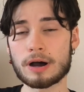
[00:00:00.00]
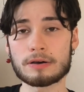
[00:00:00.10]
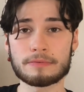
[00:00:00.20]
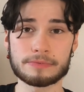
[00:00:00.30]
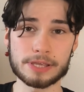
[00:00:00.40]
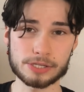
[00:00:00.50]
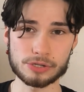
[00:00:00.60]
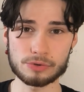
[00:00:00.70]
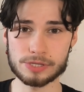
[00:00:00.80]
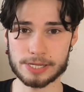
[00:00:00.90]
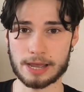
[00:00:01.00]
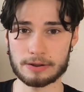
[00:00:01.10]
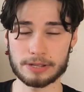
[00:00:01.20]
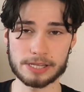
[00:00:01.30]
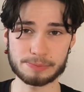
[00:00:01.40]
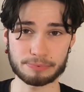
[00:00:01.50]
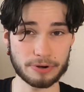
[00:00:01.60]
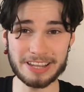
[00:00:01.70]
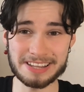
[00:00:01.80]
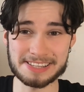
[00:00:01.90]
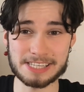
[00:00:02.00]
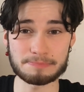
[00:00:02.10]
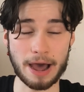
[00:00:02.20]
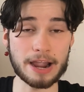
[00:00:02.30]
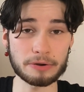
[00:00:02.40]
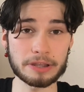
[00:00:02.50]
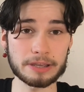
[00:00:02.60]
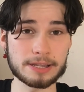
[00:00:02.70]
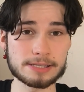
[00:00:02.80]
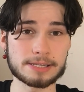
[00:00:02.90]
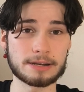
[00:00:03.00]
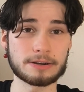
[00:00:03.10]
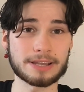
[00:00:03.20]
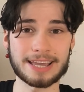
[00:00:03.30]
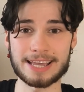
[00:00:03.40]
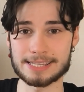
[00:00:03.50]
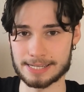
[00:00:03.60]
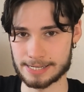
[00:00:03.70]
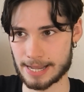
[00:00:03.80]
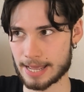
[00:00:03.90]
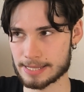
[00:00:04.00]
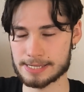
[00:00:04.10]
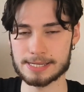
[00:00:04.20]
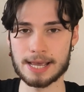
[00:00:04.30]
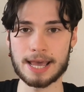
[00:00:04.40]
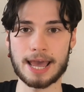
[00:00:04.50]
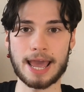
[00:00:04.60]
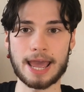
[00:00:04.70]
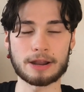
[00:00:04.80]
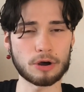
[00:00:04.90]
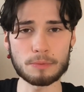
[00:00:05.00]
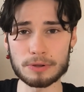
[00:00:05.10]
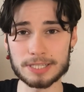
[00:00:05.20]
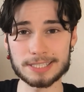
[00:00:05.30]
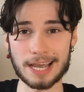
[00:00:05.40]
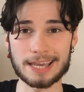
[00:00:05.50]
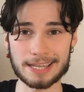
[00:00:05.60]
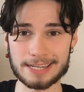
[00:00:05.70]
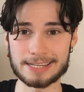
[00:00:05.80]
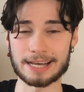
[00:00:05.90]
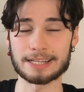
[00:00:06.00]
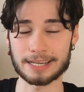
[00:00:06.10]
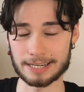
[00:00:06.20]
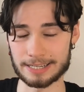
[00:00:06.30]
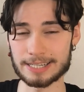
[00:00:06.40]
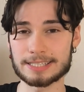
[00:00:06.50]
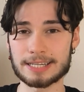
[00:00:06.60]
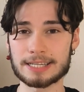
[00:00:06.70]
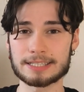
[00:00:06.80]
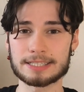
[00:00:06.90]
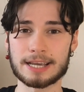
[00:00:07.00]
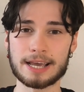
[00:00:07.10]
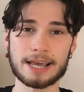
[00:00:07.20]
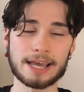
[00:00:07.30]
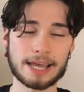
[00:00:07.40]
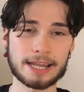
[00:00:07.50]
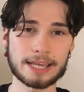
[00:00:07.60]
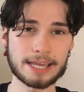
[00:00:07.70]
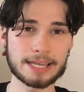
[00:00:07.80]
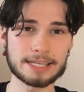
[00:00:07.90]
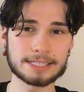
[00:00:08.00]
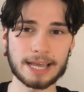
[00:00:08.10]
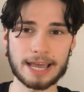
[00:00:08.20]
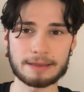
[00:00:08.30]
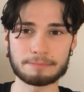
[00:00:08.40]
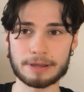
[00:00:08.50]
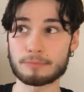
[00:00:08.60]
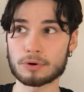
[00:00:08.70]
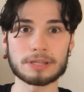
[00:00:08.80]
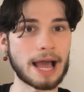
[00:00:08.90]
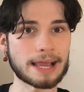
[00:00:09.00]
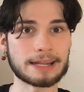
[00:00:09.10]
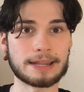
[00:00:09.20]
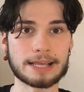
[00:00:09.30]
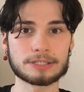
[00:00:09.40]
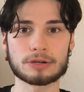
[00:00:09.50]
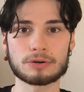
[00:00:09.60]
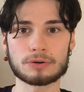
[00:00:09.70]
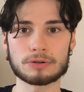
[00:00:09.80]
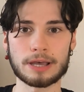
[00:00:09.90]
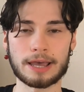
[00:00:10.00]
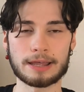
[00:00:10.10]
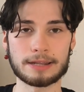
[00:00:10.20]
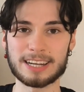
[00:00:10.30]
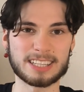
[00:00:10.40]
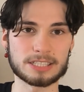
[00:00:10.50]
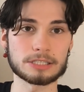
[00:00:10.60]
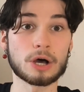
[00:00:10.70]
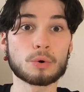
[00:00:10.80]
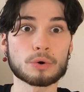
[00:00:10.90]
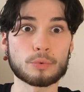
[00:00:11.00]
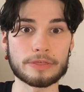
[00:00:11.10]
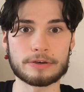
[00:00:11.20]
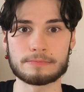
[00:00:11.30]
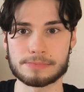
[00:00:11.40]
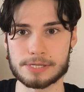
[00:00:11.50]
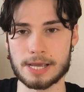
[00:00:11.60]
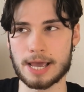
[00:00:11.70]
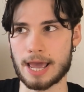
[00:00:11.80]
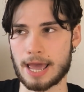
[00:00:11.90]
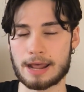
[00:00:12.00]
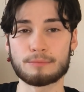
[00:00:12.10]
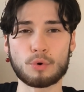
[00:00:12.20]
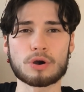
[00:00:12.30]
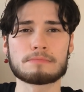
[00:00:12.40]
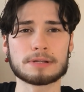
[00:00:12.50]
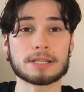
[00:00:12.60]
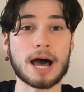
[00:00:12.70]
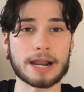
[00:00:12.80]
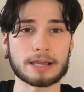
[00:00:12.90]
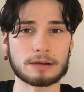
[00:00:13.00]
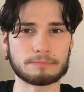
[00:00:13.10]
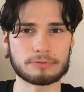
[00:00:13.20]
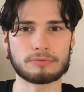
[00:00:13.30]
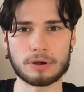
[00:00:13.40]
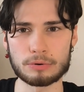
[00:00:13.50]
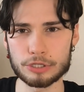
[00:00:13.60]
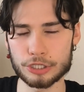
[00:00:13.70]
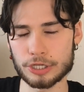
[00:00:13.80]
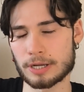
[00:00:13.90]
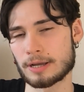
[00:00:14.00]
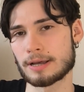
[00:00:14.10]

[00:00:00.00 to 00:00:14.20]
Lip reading: While this new sound is pretty inspiring considering its dense and almost psychedelic dissonance, it is a bit more lackadaisical and in its slower rhythms and more melodic approach.